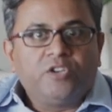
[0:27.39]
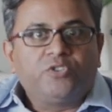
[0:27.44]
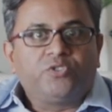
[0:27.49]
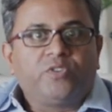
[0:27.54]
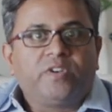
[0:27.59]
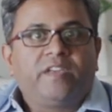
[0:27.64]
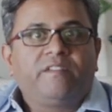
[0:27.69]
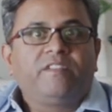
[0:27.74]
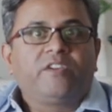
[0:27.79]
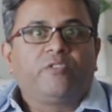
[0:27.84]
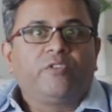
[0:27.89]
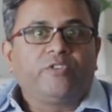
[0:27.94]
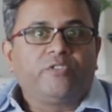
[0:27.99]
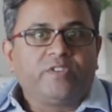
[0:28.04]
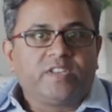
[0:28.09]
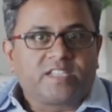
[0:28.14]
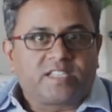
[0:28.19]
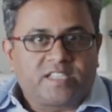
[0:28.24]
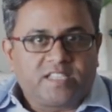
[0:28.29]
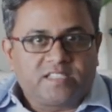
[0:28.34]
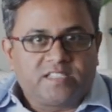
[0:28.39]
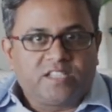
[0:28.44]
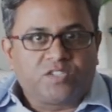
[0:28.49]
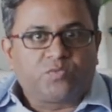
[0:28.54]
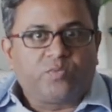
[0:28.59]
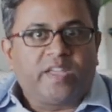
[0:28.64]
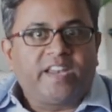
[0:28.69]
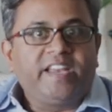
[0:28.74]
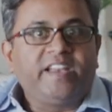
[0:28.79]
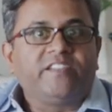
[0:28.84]
Today we are going to discuss this
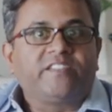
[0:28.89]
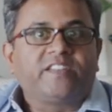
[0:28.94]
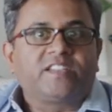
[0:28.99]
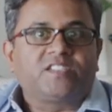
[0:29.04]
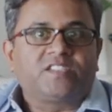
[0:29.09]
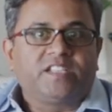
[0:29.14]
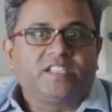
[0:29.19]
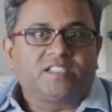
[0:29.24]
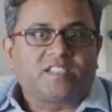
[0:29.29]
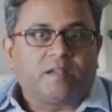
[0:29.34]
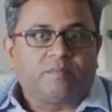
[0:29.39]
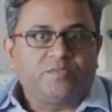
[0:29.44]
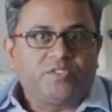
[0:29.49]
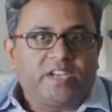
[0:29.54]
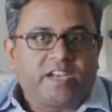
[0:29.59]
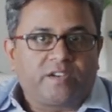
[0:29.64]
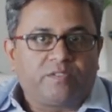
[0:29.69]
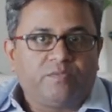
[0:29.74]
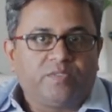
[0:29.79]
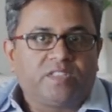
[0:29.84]
very interesting subject